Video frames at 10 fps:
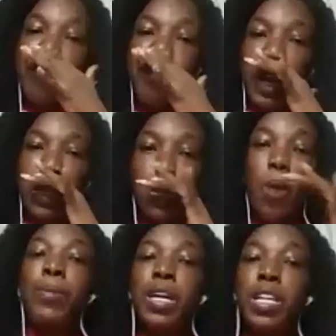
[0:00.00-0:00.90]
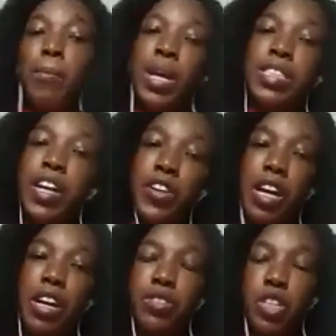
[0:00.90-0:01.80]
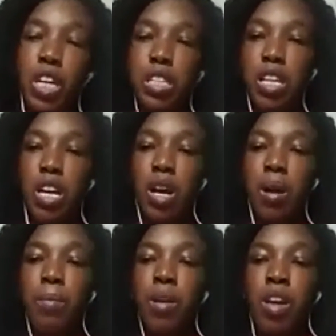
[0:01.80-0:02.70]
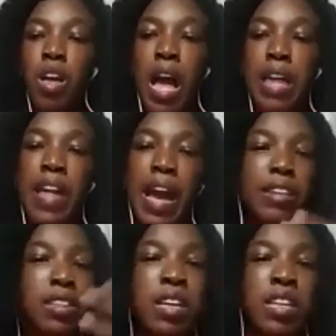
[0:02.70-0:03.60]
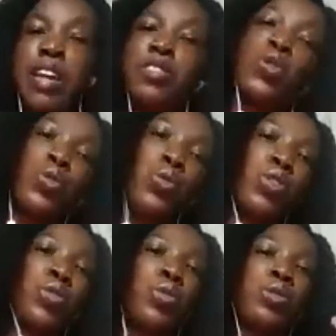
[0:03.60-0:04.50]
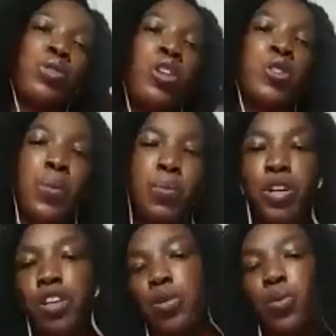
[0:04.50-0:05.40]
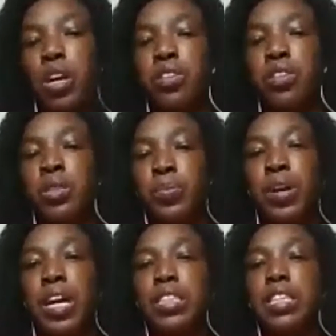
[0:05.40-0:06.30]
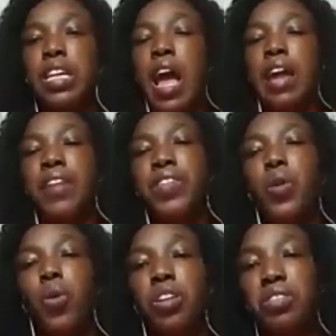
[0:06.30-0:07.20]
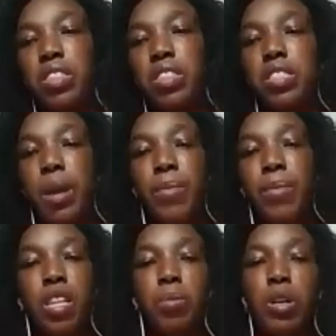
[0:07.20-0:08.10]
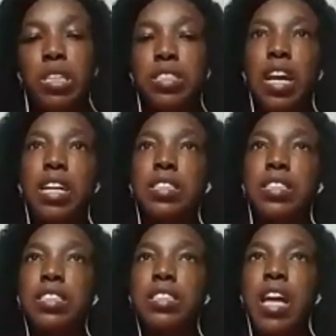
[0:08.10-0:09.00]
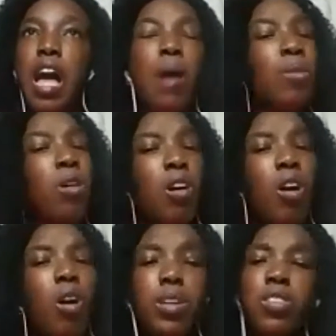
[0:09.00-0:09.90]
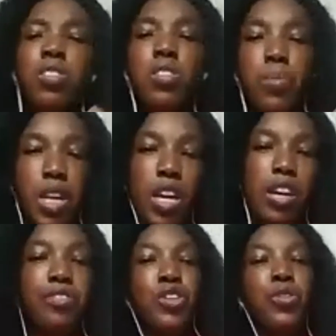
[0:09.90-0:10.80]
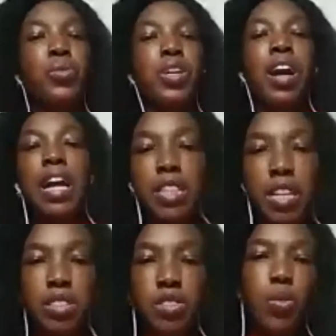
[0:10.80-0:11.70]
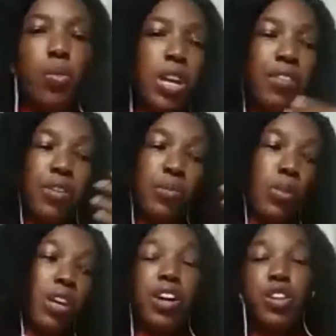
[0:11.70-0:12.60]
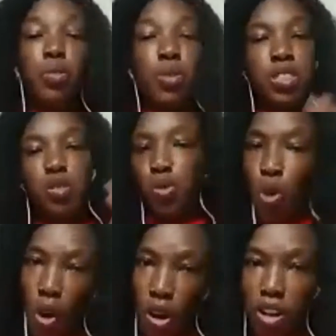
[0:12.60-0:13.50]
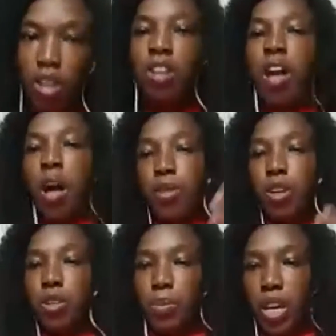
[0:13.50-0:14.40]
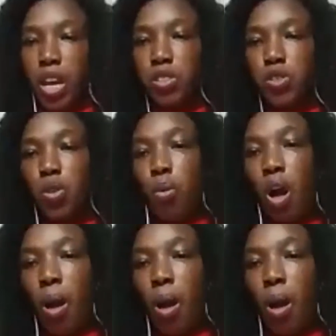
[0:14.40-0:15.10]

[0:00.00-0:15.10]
friends, or being a mental health advocate, I tend to, you know, talk to people a lot who are depressed. And I think one of the things I make them understand is I'm always going to be here for you regardless. So whenever you're ready to talk, I'm going to be here. So